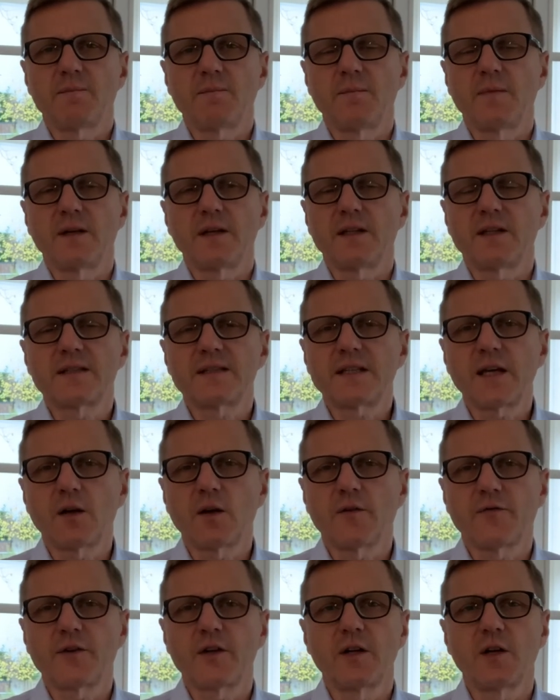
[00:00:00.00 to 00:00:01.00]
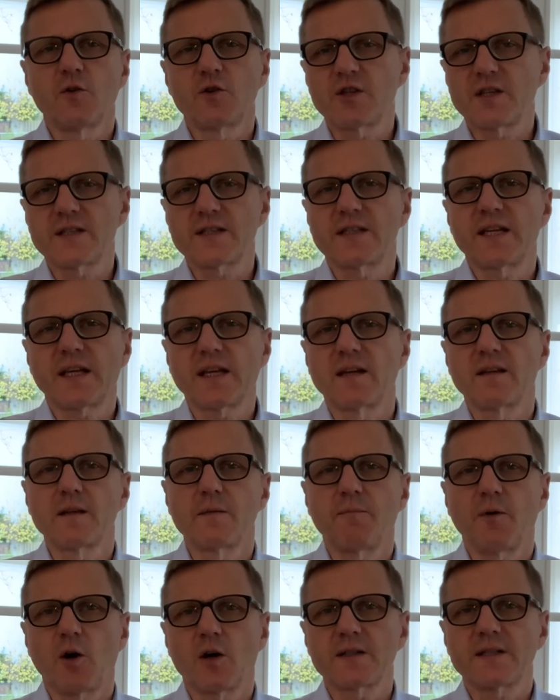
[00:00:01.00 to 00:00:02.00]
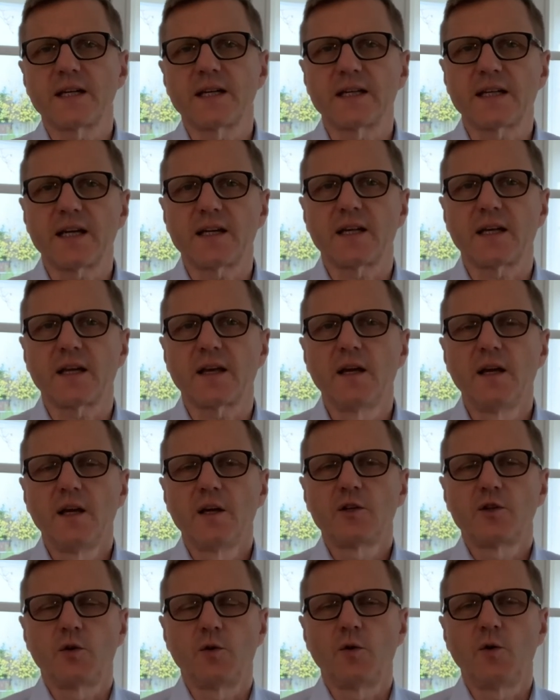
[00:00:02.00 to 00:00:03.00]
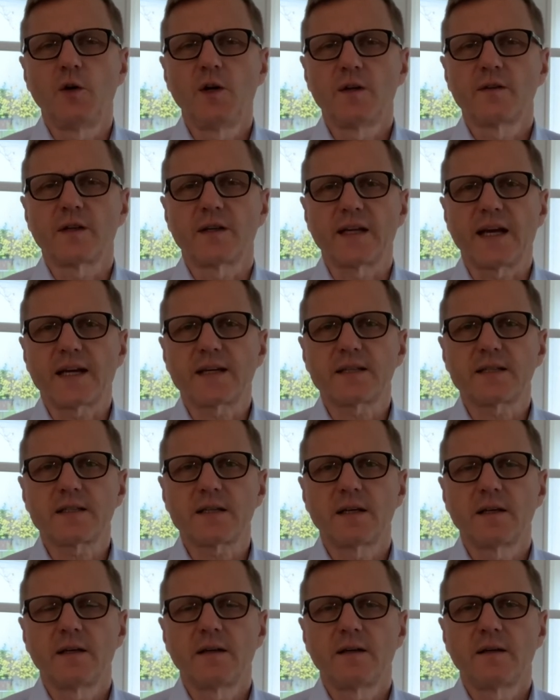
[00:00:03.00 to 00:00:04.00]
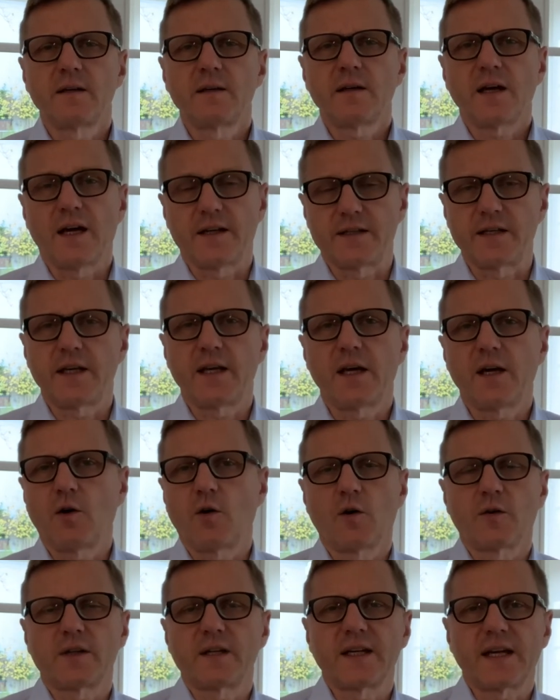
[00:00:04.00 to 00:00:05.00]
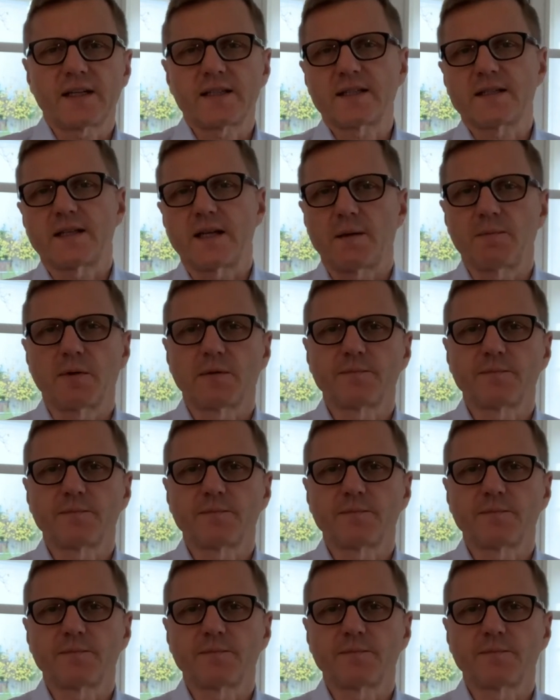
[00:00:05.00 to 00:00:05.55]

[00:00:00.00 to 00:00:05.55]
instead of, you know, just ticking the box and getting to the next idea or the next step.